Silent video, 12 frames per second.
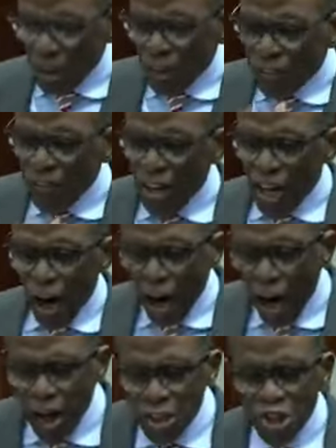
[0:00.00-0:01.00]
For the
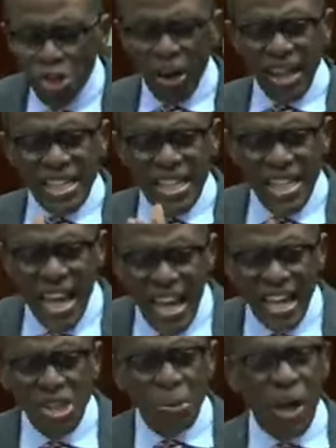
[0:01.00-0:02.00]
100
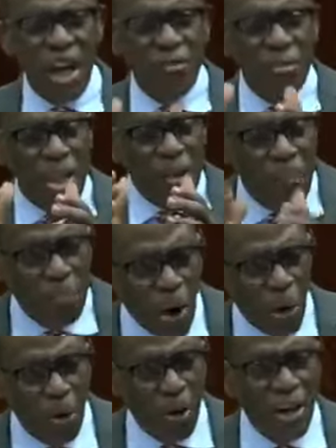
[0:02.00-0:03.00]
days we have been in
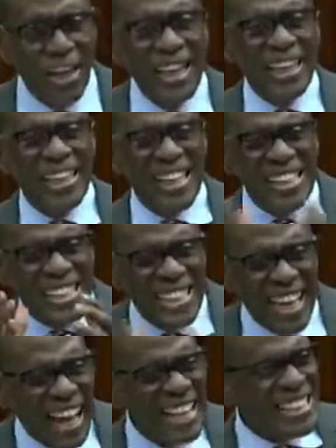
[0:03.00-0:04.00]
power, these
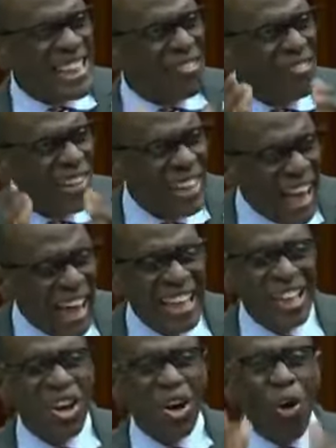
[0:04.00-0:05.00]
guys have
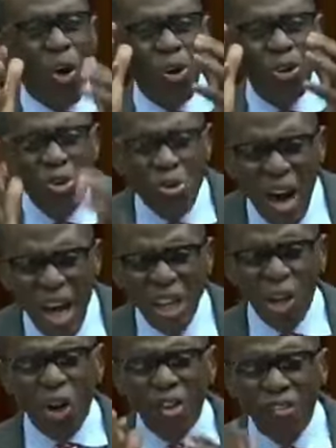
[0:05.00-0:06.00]
lied on
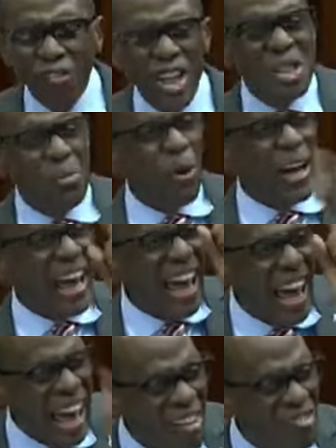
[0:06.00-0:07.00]
radio and Facebook
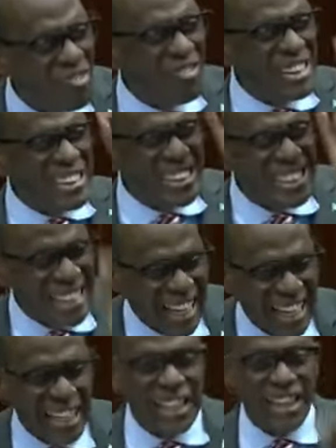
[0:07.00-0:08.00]
every
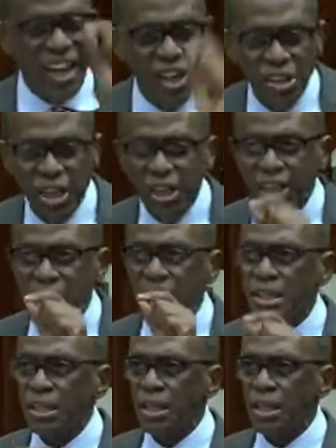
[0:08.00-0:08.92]
second in the 100 days.